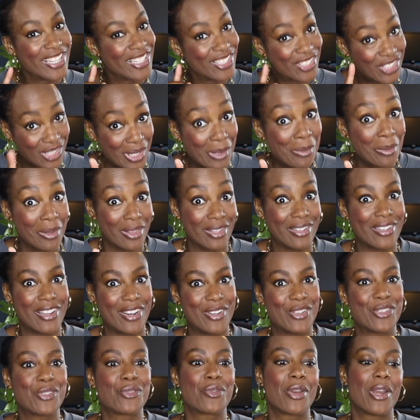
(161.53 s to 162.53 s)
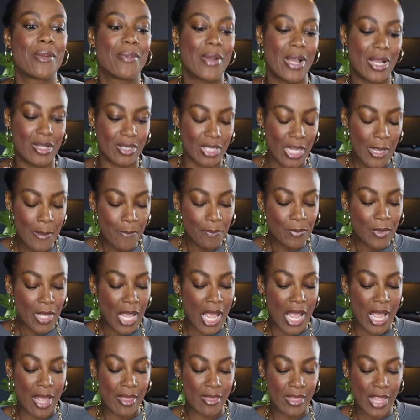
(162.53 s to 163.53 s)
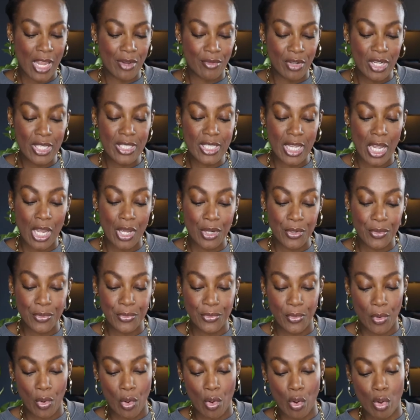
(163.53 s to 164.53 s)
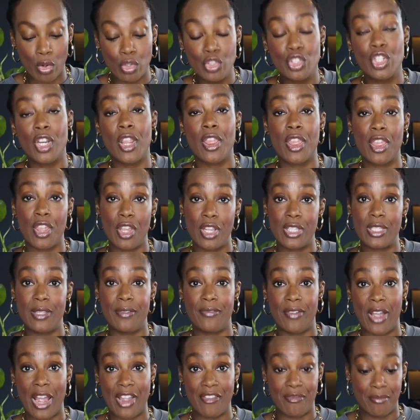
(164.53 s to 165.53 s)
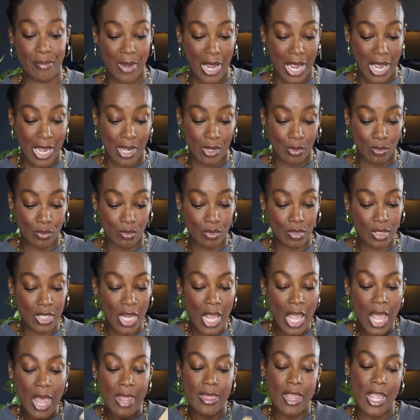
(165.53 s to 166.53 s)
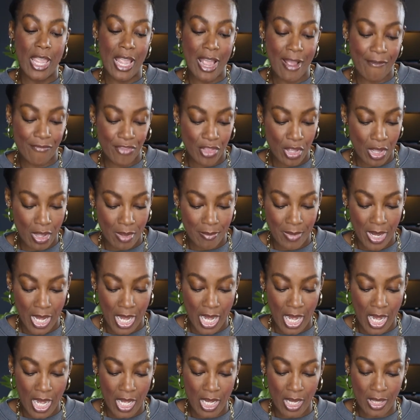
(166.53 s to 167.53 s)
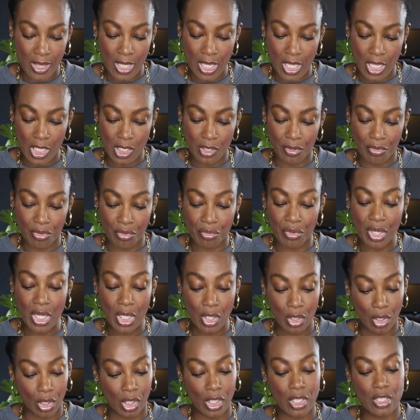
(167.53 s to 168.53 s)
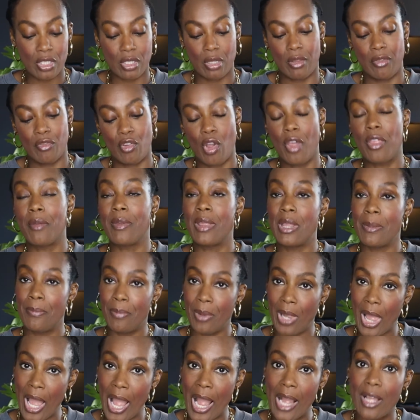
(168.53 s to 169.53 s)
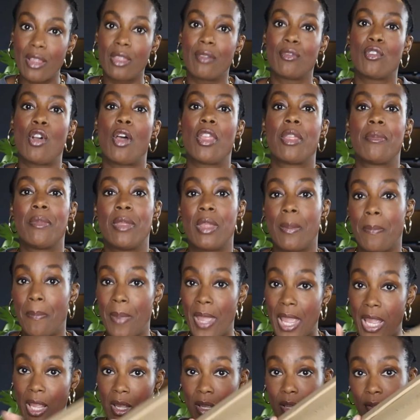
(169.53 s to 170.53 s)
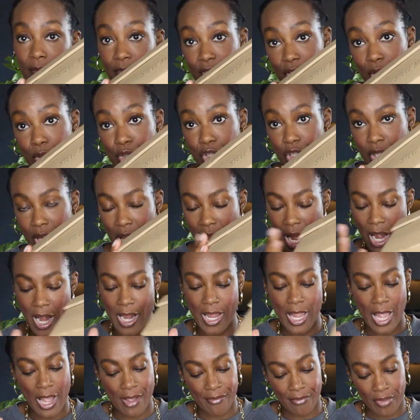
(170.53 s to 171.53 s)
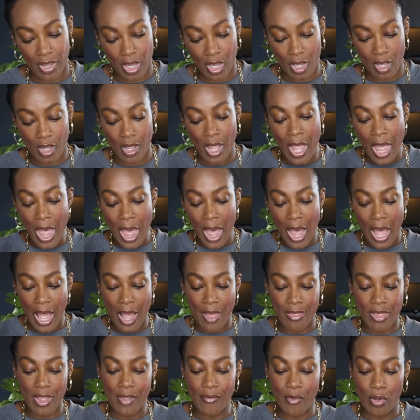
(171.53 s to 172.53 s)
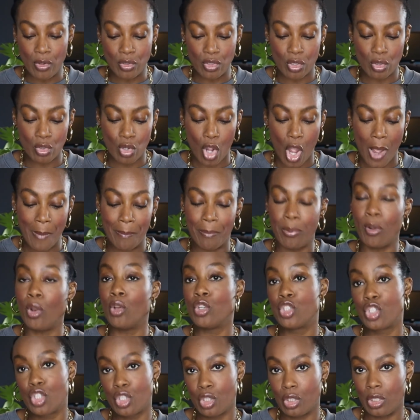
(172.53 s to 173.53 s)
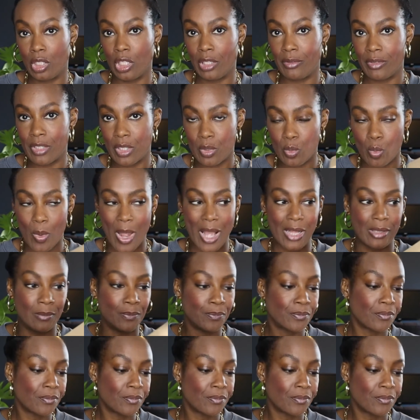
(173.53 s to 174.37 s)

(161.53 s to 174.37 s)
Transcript: Cheaper than £920, and they retailed for £135. They have them in, I think it's 3 colours, so they've got them in the black, they've got them in the pink fuchsia that I have here, and they've also got a blush colour as well.